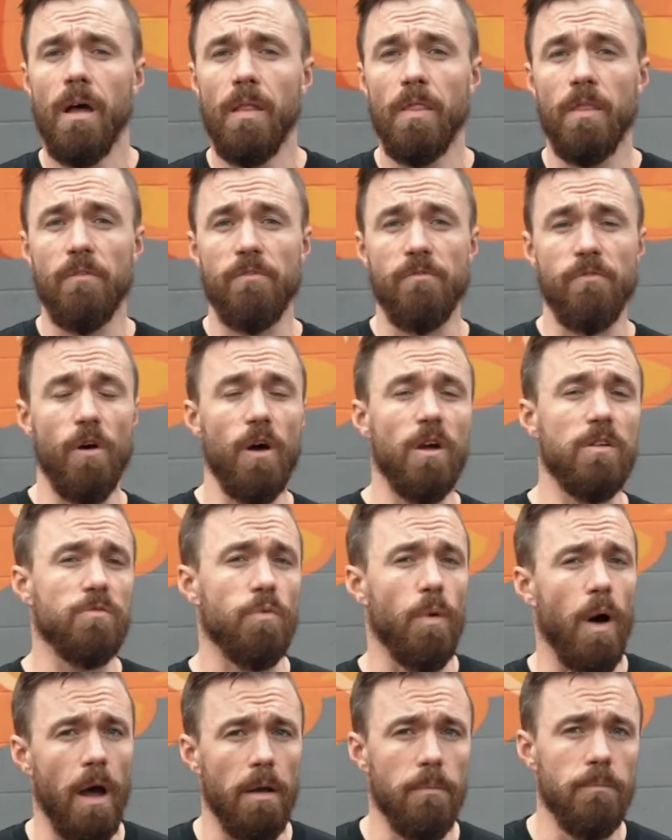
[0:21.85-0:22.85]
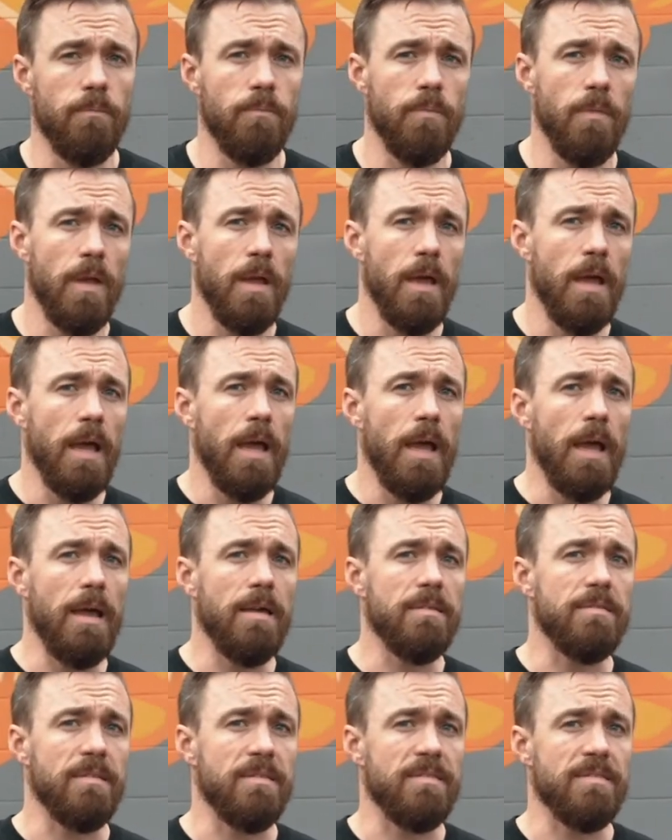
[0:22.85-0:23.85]
The first one
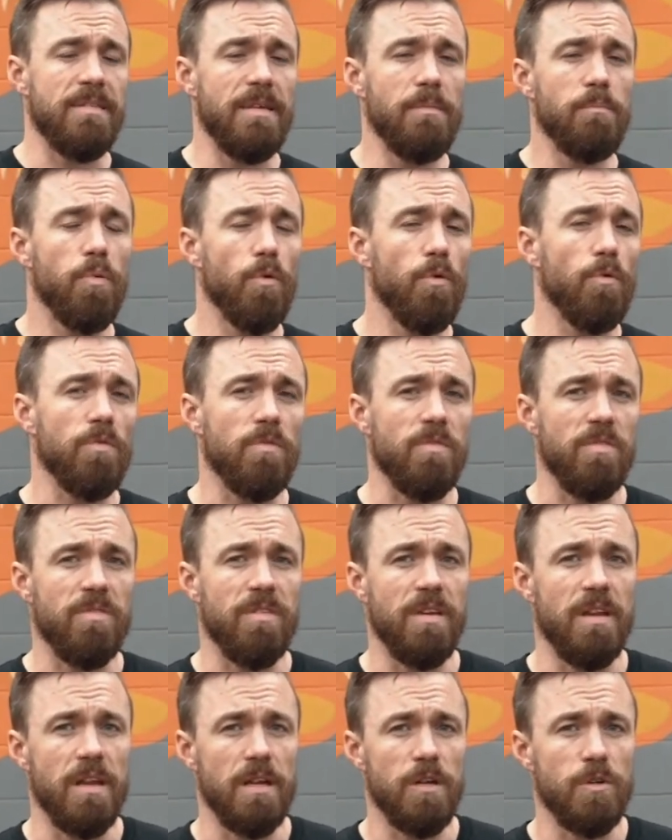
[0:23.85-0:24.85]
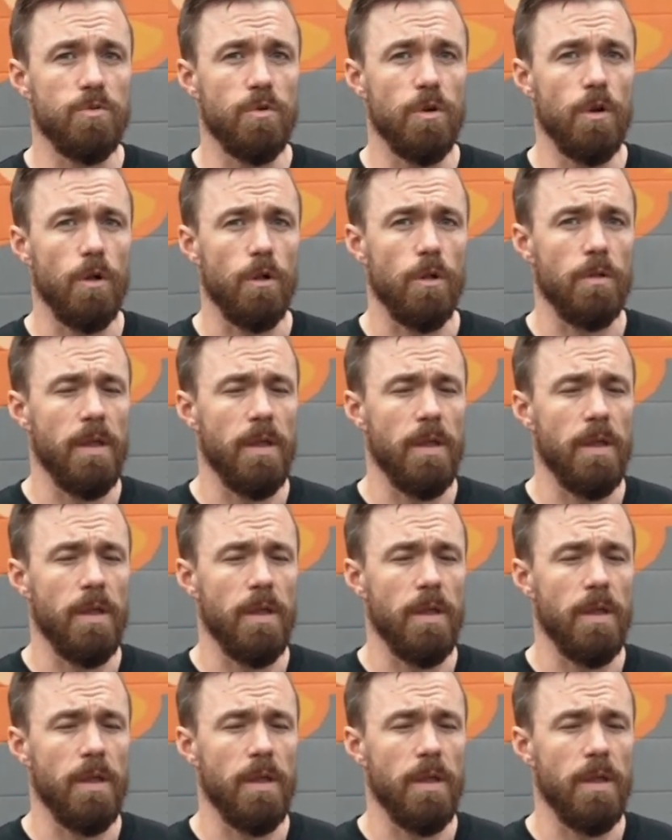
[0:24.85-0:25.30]
is a simple sitting drill.